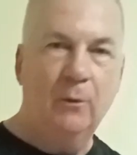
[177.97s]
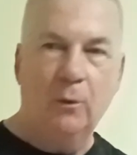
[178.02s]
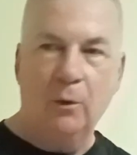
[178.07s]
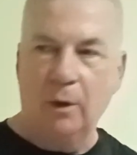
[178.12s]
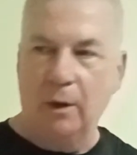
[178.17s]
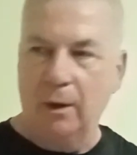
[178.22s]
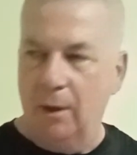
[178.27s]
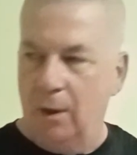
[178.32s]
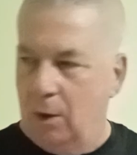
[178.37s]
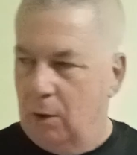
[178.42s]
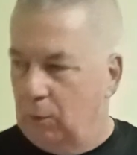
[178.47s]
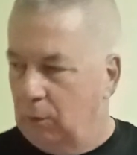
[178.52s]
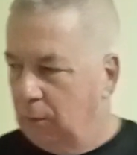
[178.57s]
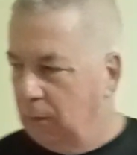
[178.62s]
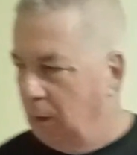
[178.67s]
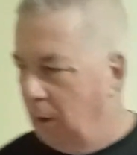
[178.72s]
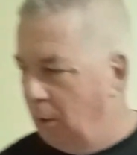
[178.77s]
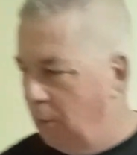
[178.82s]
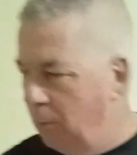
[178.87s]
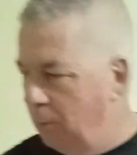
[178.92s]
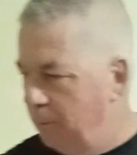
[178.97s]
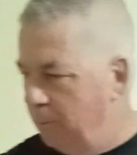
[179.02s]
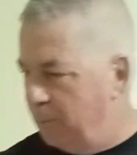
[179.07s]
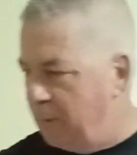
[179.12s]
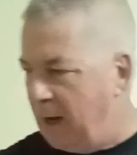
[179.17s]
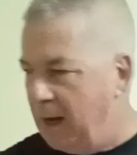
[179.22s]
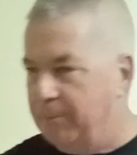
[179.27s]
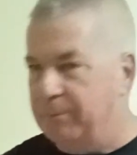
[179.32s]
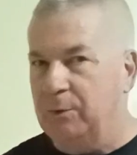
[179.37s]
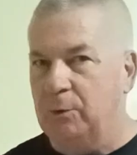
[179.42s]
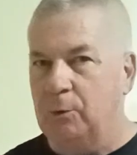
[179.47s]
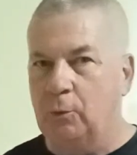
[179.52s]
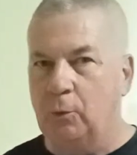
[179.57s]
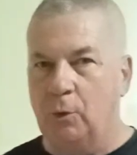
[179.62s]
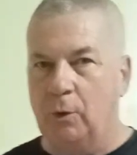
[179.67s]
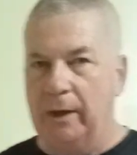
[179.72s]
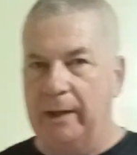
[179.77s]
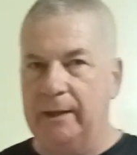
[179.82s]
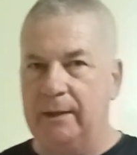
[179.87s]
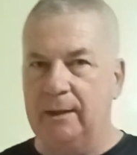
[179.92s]
Or low, pop the
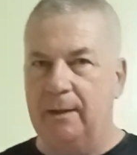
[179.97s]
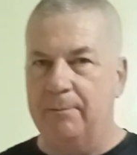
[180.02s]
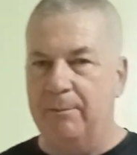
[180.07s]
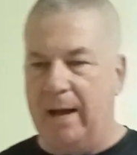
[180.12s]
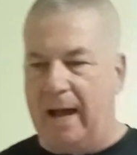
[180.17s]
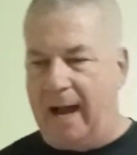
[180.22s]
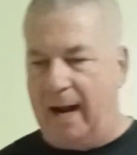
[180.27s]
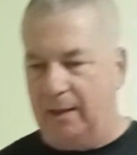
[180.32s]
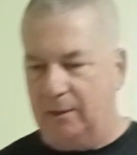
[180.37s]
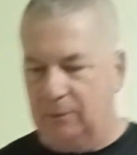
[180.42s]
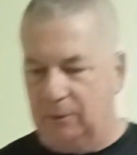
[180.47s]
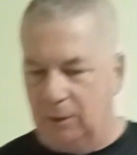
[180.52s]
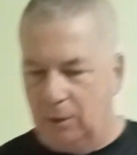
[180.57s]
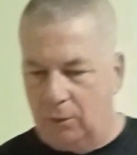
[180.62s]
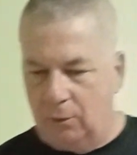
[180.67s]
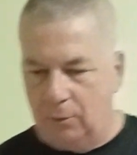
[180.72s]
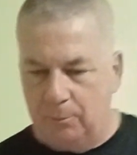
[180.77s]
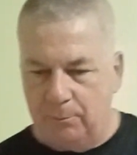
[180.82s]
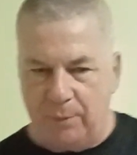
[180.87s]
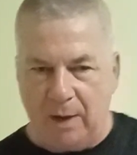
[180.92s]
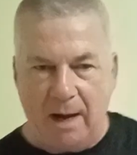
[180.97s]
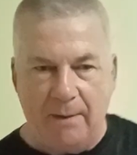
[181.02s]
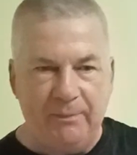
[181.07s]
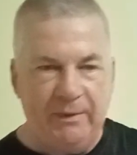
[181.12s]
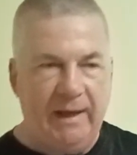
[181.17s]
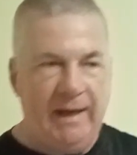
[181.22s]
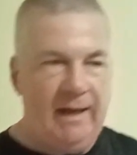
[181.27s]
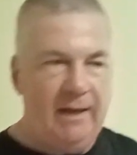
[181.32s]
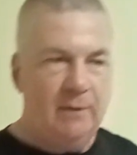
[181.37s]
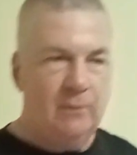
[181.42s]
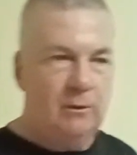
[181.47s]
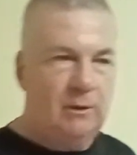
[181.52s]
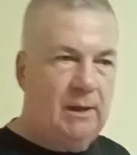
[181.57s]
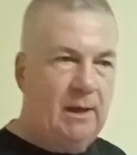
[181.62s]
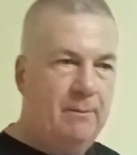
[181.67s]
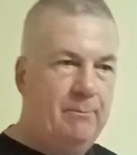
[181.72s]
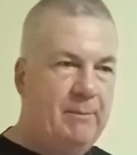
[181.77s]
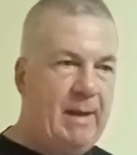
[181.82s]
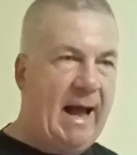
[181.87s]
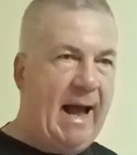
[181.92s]
groin, come back. Low, pop the ankle,
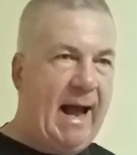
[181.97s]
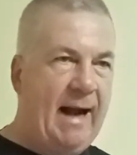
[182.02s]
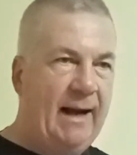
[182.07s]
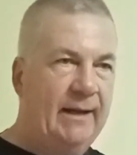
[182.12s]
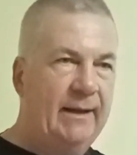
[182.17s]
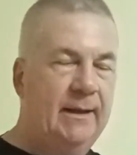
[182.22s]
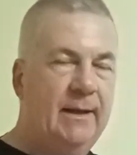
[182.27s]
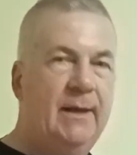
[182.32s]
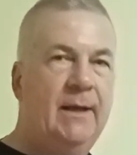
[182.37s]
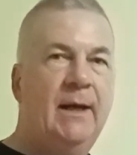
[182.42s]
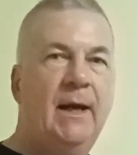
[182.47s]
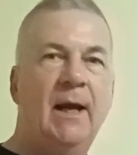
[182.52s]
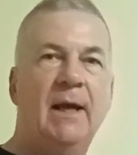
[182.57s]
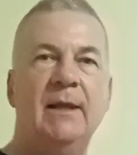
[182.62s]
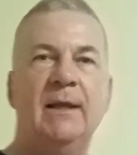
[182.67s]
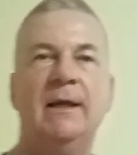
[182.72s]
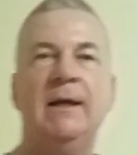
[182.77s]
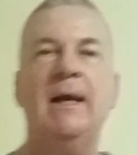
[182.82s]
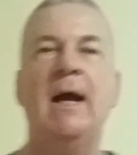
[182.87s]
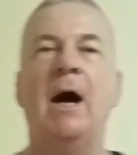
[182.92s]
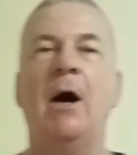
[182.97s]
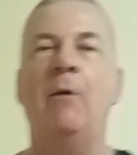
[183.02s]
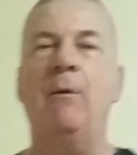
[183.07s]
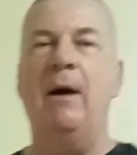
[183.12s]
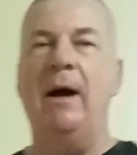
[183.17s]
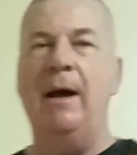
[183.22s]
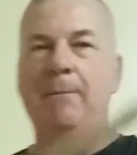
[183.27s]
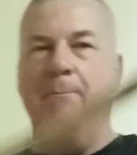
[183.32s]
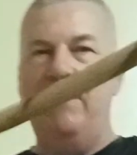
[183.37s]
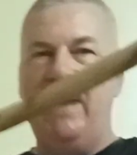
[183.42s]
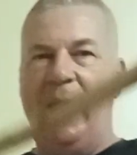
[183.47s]
come back. And then now I'm